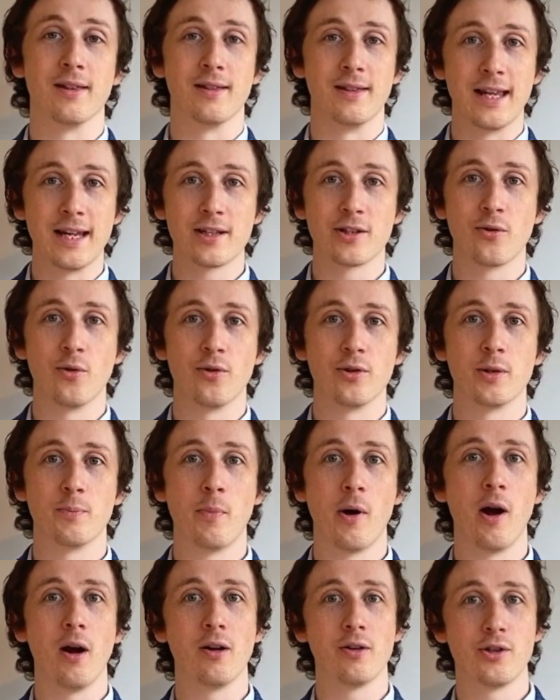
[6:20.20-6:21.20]
let's go on to
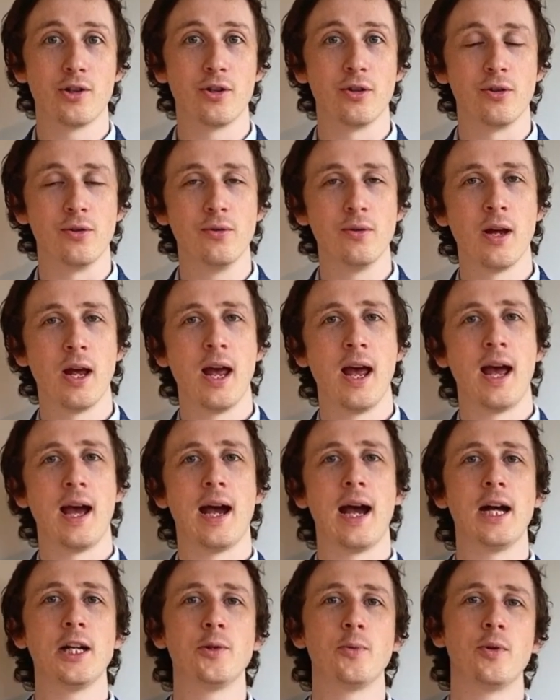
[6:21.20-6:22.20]
part 2. How do